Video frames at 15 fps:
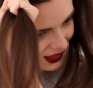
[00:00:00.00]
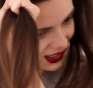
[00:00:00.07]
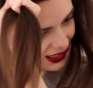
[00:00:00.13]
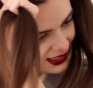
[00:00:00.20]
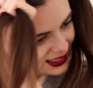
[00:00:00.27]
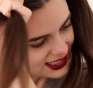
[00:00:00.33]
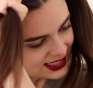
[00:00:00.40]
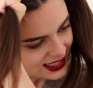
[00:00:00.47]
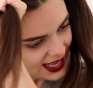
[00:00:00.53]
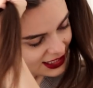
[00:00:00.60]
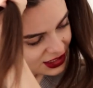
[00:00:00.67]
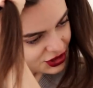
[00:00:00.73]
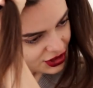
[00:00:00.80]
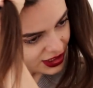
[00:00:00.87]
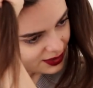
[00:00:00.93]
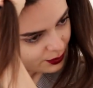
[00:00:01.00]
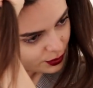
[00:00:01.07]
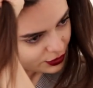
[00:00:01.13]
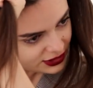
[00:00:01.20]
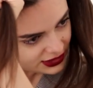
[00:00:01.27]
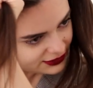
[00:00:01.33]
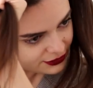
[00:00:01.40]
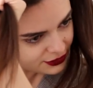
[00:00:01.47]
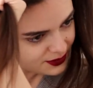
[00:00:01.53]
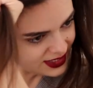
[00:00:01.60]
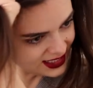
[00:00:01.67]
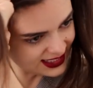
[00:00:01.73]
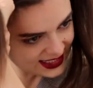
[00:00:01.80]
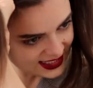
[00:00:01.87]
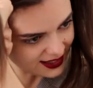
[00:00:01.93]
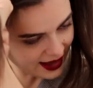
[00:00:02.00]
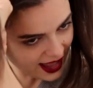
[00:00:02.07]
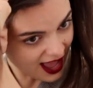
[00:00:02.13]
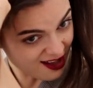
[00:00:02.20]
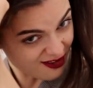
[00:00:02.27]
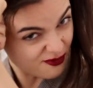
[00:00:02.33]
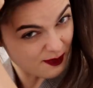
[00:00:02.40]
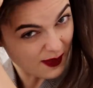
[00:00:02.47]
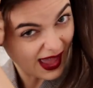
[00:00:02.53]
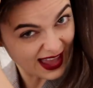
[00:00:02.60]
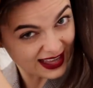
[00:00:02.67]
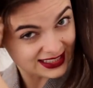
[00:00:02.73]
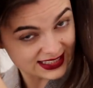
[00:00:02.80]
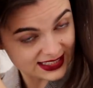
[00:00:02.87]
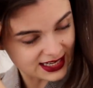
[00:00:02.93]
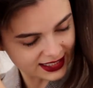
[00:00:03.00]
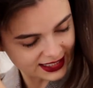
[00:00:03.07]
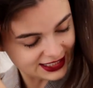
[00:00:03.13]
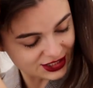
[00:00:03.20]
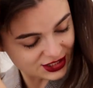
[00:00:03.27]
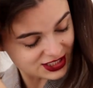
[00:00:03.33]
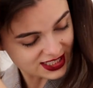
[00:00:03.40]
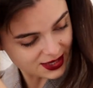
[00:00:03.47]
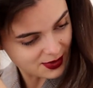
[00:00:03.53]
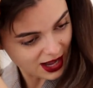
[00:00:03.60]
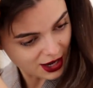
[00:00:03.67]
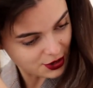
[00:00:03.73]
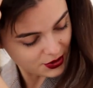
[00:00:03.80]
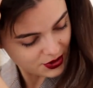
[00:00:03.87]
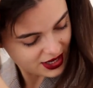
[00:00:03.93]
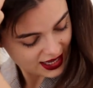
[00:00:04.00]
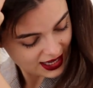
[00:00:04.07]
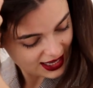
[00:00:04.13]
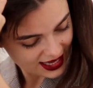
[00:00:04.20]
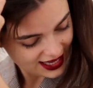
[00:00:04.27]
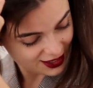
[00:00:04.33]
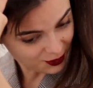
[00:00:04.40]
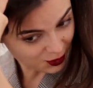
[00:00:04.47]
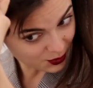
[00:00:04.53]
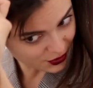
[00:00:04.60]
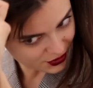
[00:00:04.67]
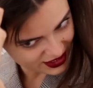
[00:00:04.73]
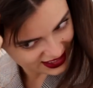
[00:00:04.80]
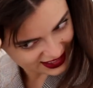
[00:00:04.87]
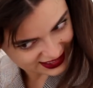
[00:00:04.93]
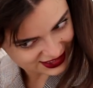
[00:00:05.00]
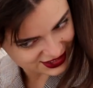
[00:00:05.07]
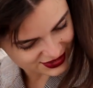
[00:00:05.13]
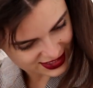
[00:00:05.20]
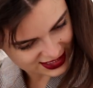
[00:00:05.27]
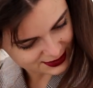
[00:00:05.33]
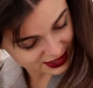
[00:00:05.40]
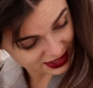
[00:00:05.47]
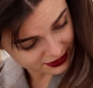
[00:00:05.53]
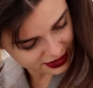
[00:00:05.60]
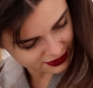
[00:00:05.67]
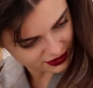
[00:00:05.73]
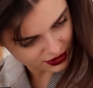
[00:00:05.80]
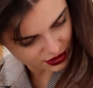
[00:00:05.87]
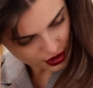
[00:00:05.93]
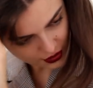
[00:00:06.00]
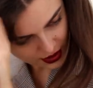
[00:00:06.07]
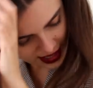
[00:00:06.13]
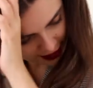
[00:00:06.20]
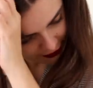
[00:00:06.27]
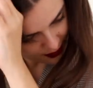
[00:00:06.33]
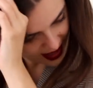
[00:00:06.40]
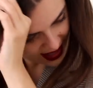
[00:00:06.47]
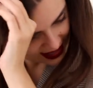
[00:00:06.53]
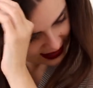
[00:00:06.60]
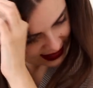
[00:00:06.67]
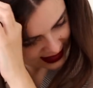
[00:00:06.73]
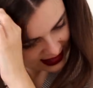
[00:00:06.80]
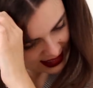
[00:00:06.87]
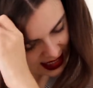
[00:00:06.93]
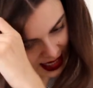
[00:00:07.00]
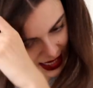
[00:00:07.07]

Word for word: And this is extra important for me since I have bangs that I need to somehow incorporate into this. But even if you don't have bangs,